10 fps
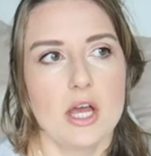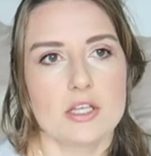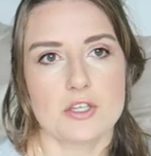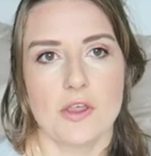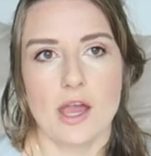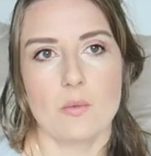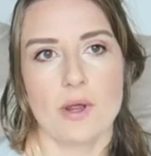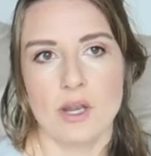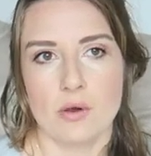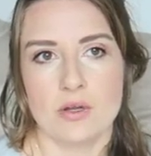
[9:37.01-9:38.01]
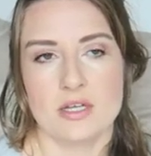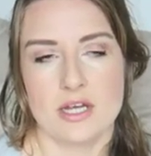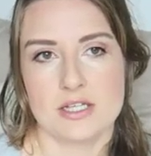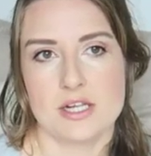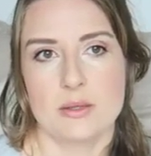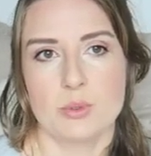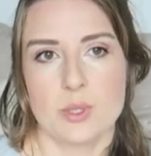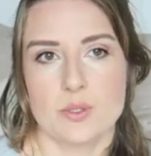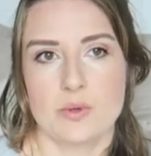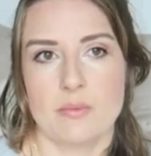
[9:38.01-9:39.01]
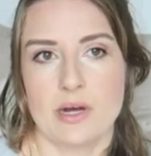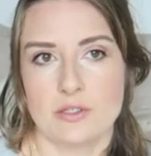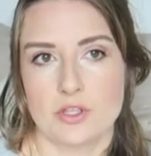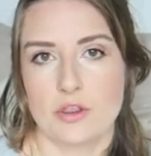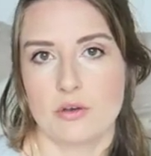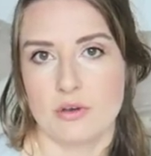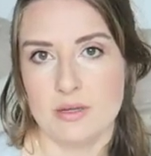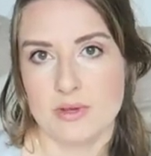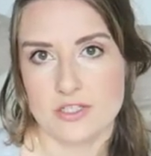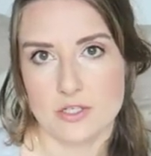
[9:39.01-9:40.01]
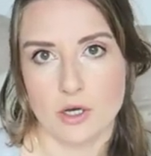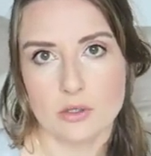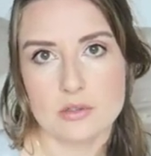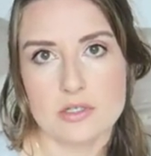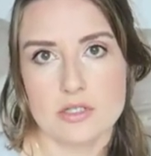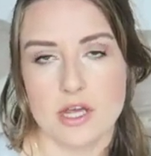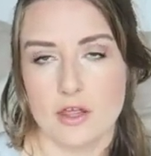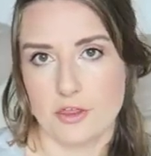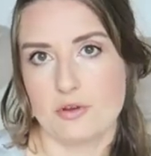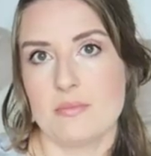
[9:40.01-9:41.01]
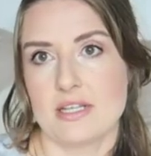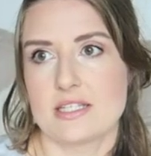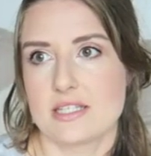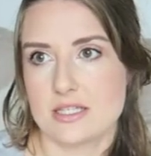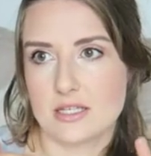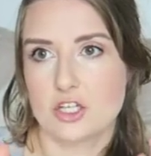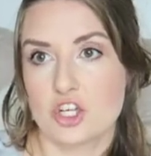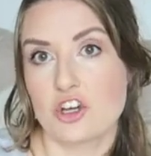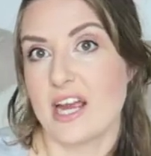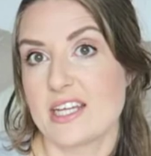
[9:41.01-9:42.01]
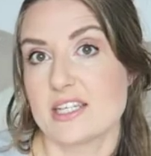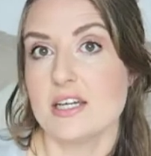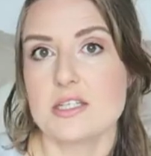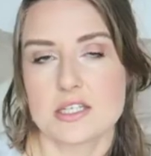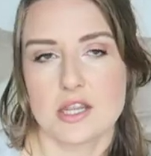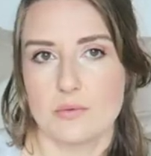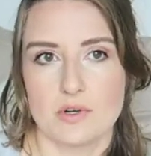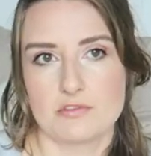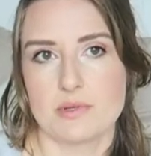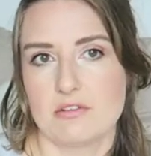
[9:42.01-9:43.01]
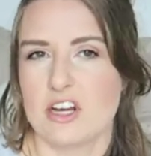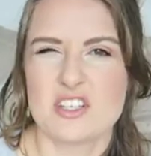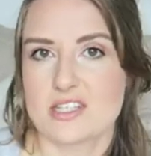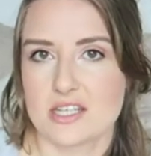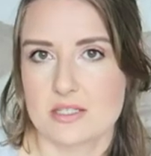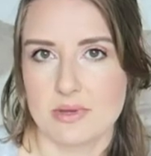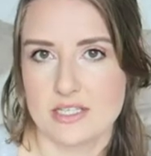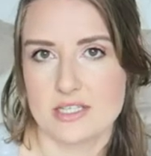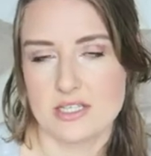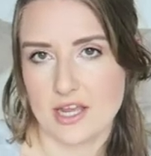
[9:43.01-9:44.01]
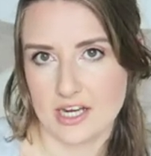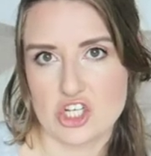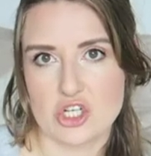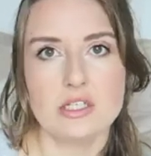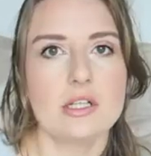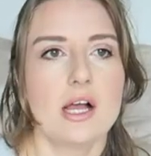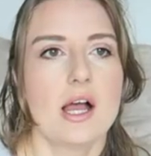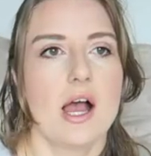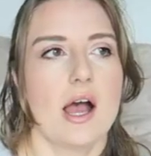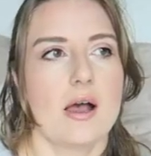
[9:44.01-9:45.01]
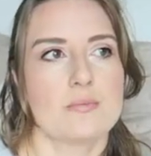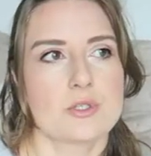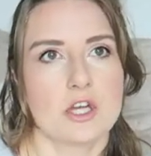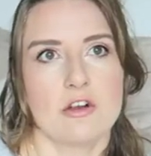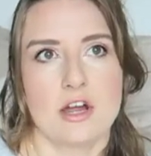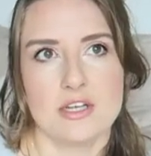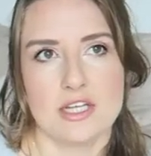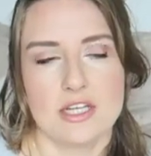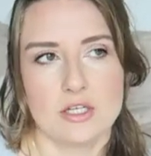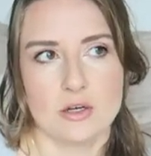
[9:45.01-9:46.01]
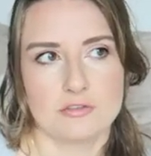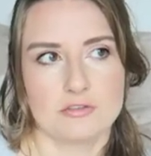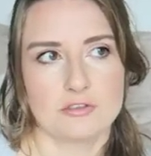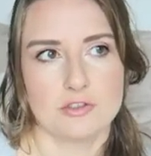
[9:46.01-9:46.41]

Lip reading: So that went on until the boys were about 3 months old, 3 months corrected. They would have been around 6 months actual, so around end of